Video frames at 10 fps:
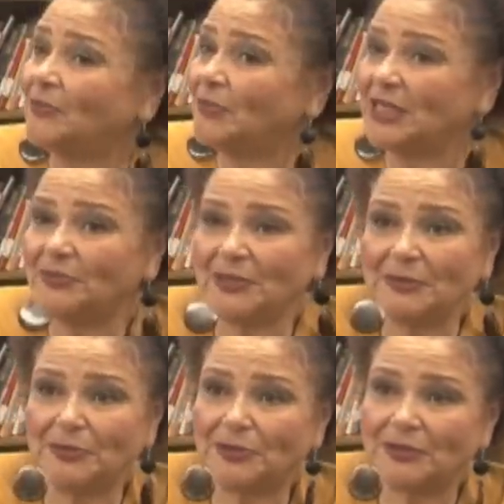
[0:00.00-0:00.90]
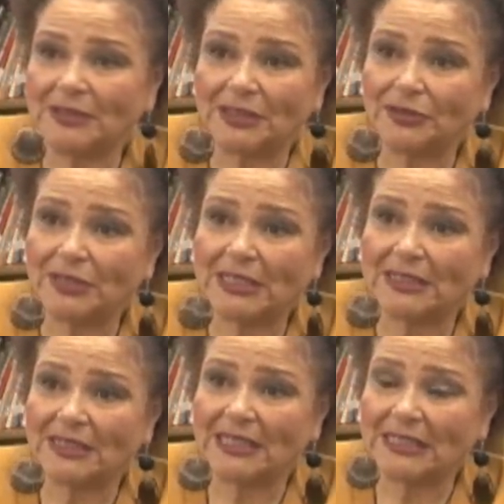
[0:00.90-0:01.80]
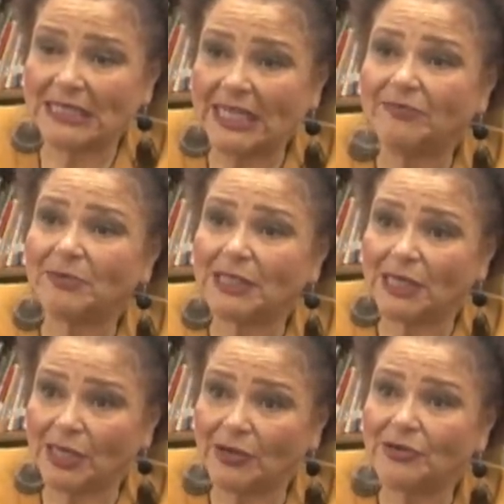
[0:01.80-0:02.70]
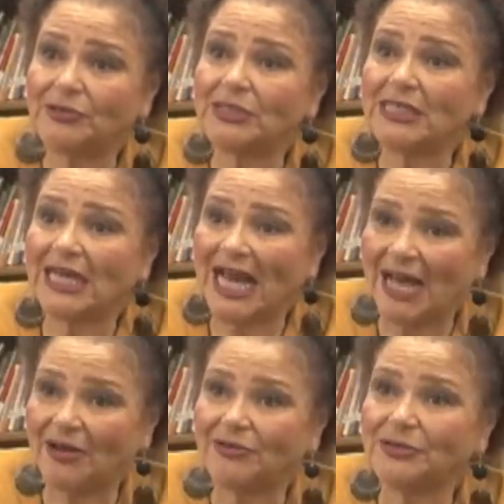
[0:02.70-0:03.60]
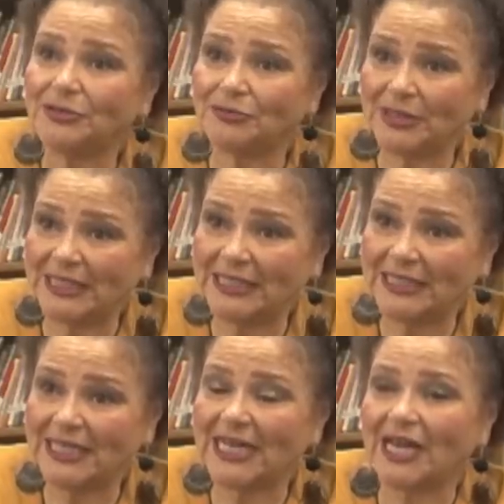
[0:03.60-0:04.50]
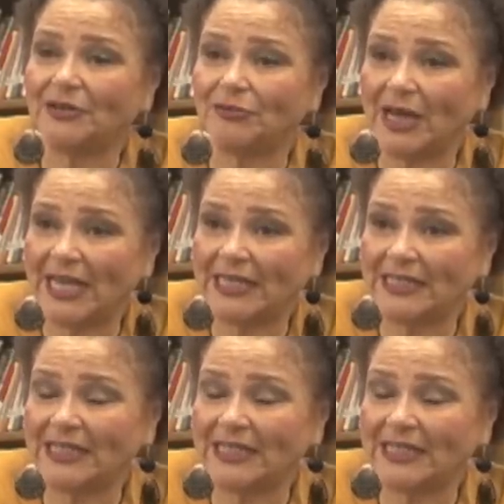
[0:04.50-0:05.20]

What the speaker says: Many people during enslavement learned how to read and how to write,